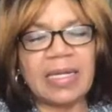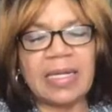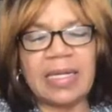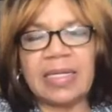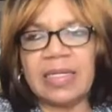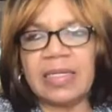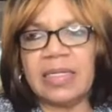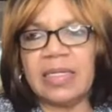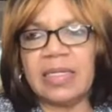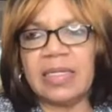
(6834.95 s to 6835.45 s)

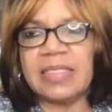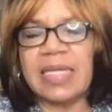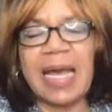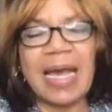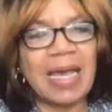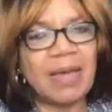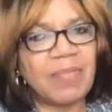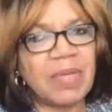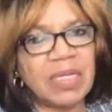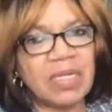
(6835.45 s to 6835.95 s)
and the
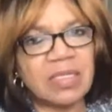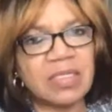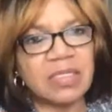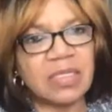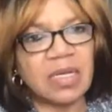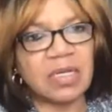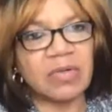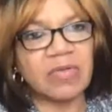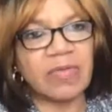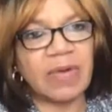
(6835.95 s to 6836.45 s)
timing is
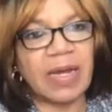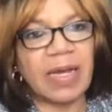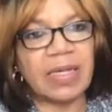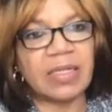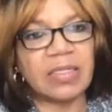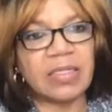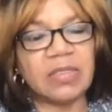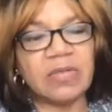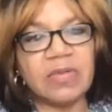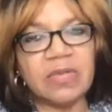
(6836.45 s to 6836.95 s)
not right,
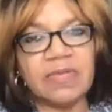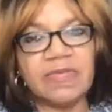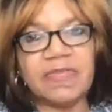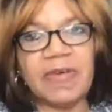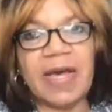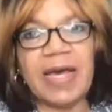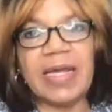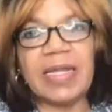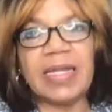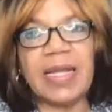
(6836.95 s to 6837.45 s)
you
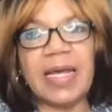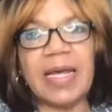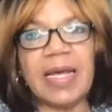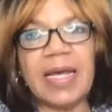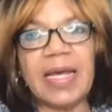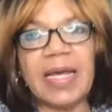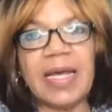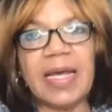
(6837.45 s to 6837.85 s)
find that